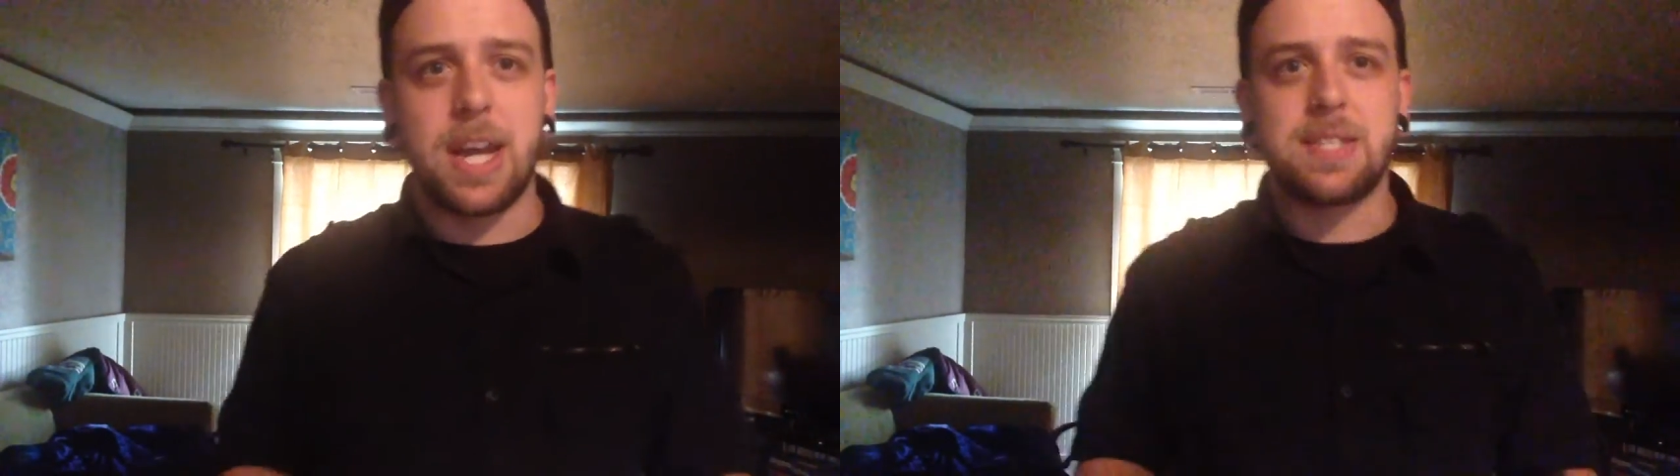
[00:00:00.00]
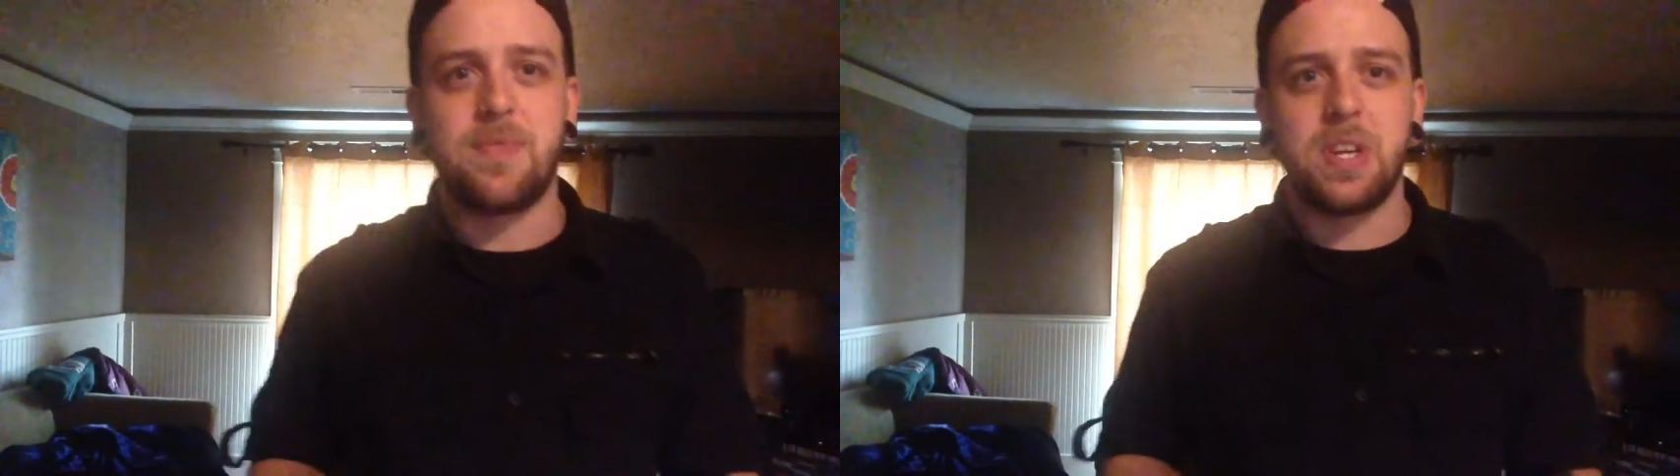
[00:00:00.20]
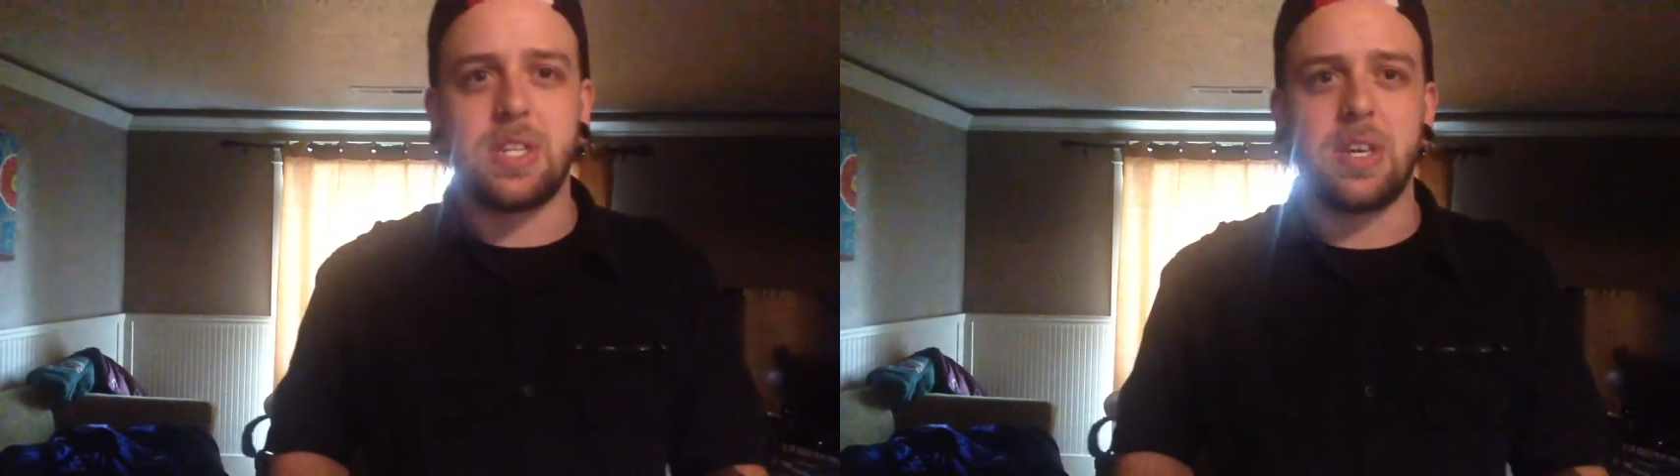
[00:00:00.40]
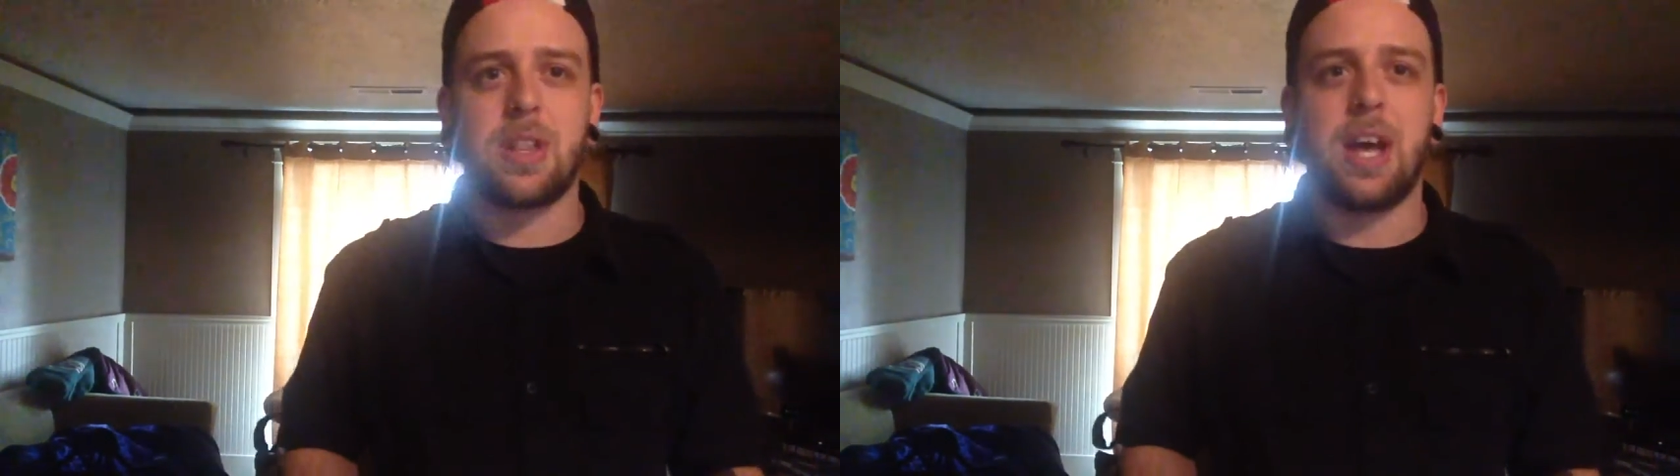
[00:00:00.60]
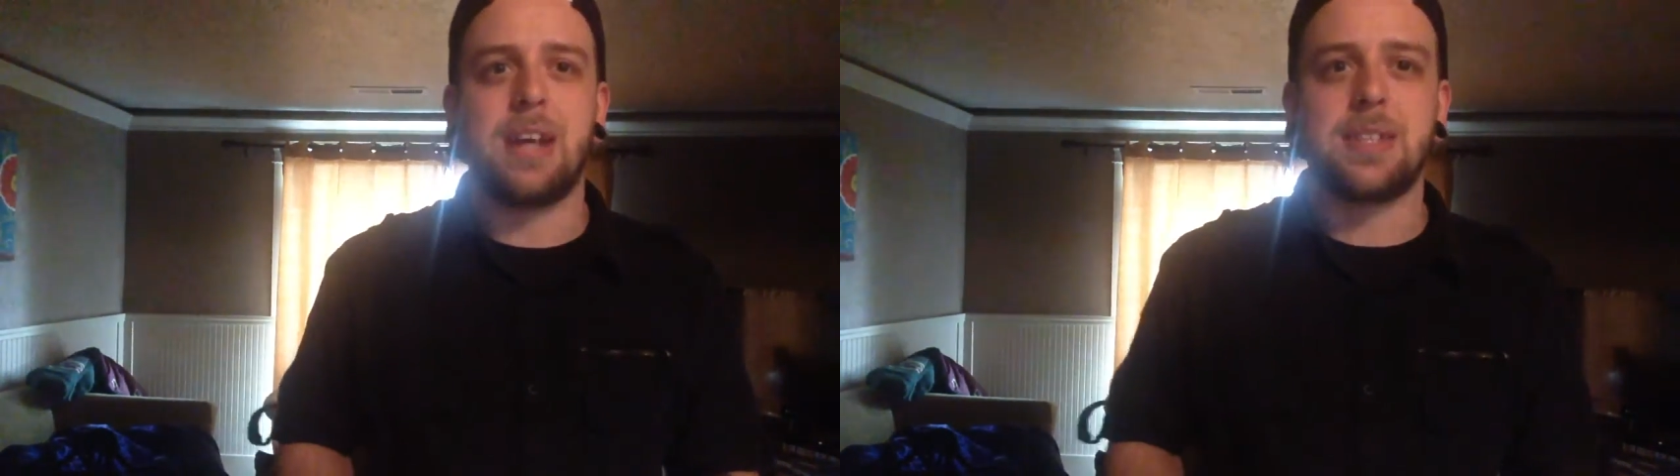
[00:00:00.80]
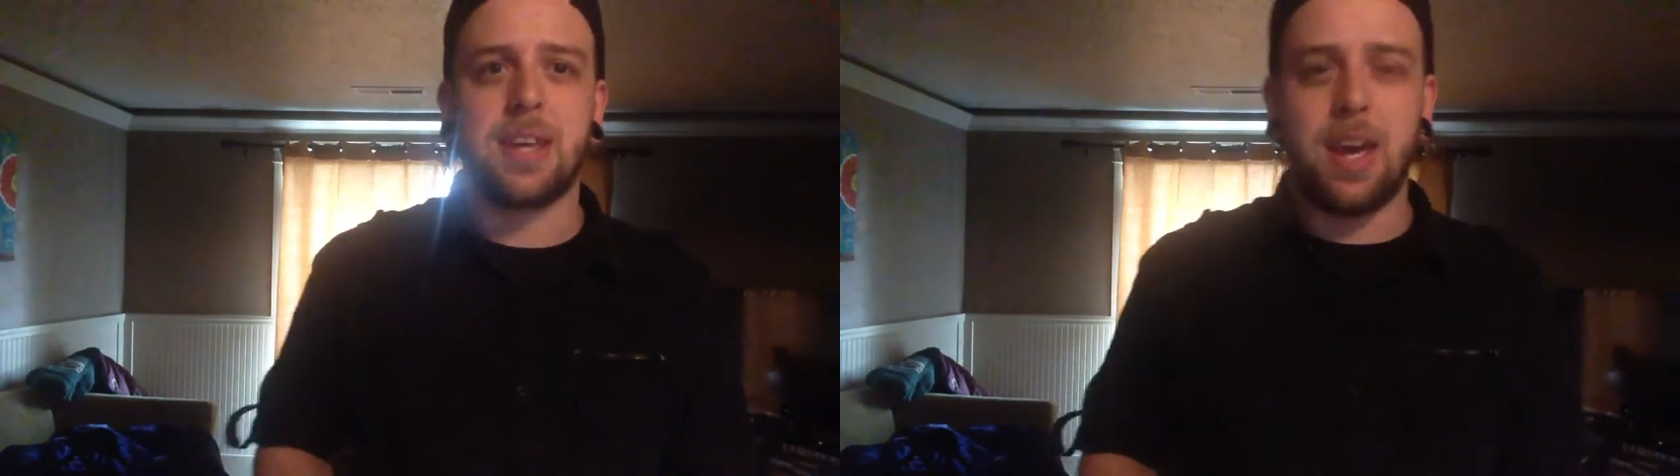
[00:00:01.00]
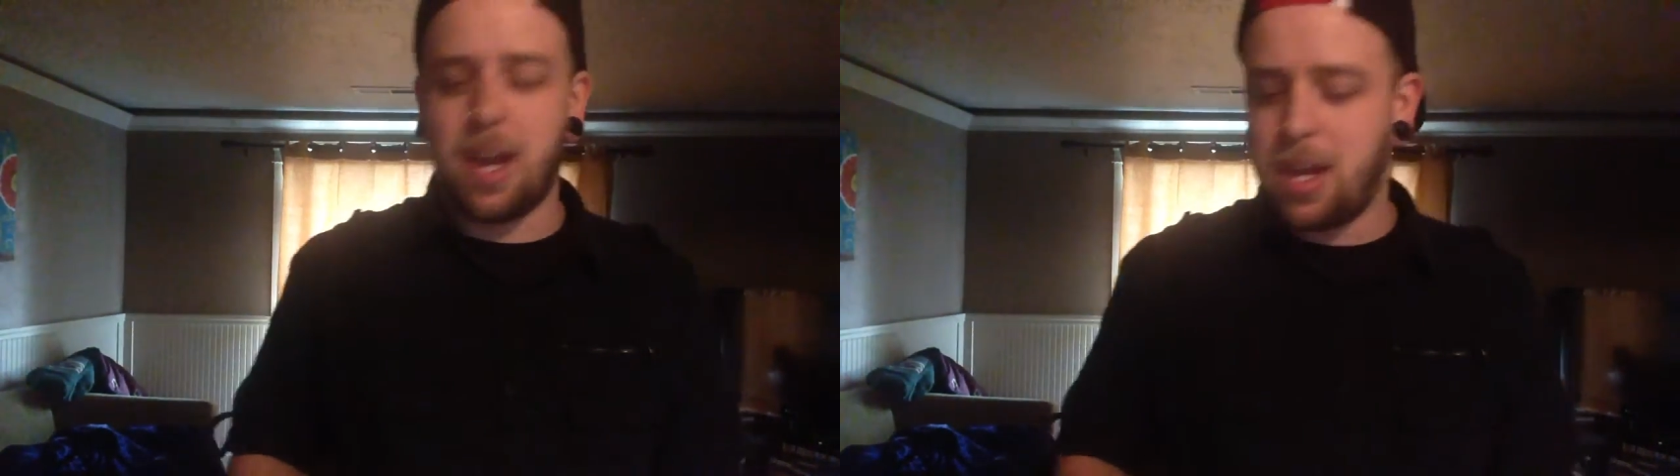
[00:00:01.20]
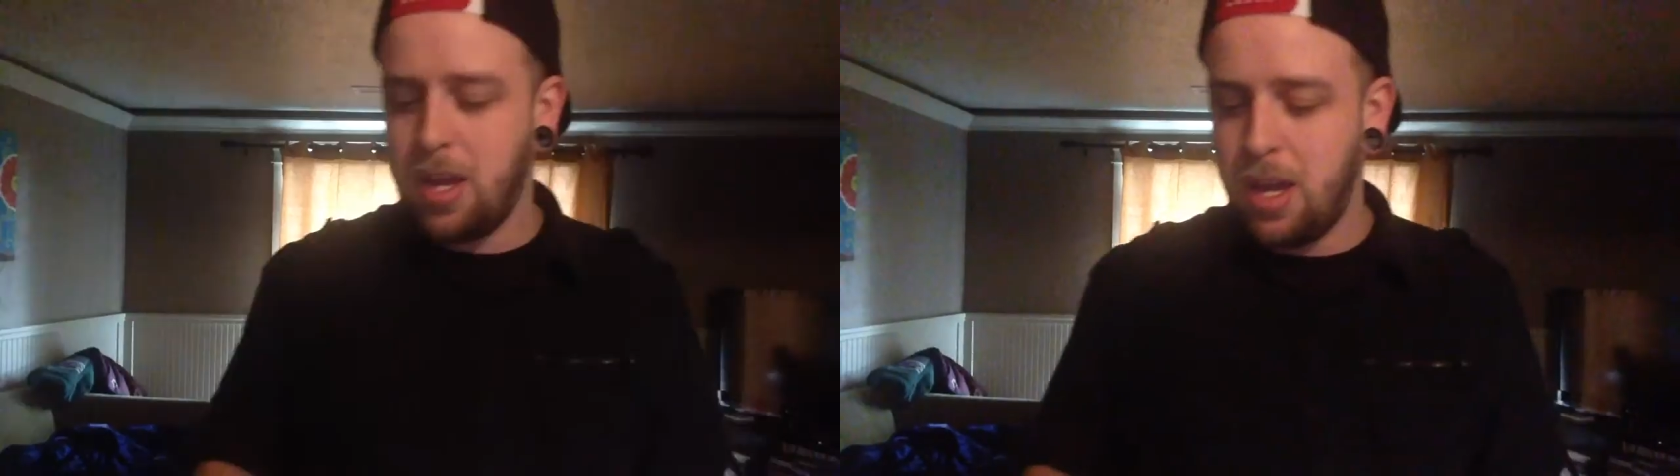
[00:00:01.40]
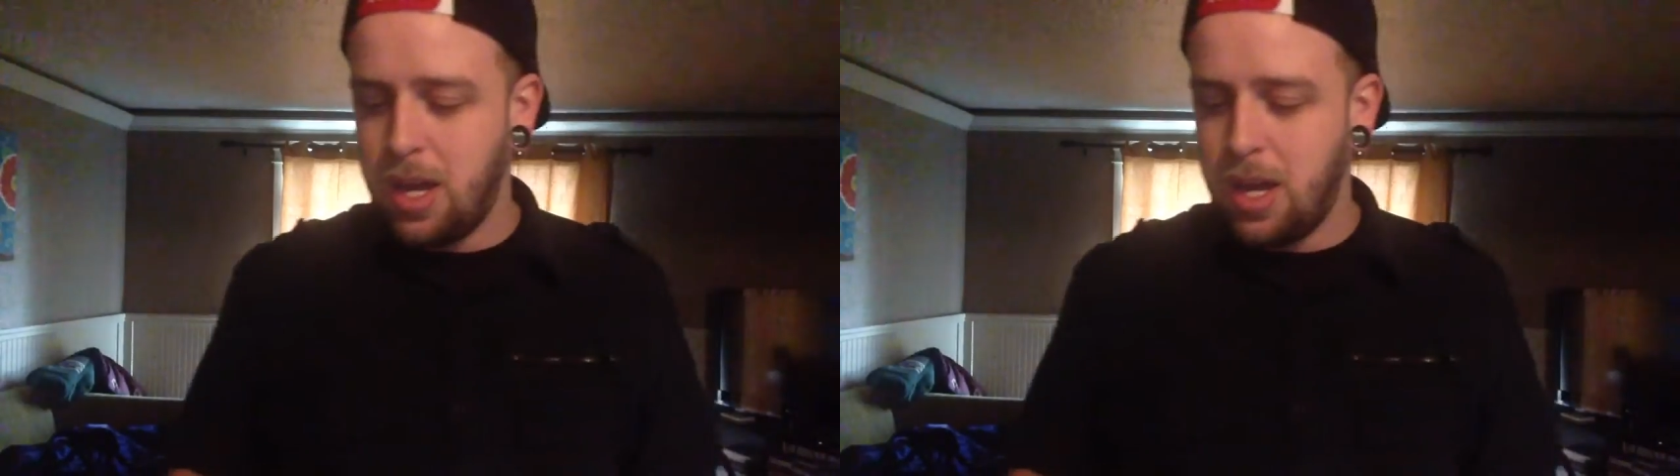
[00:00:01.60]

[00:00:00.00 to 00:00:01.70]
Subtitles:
SVT Classic head.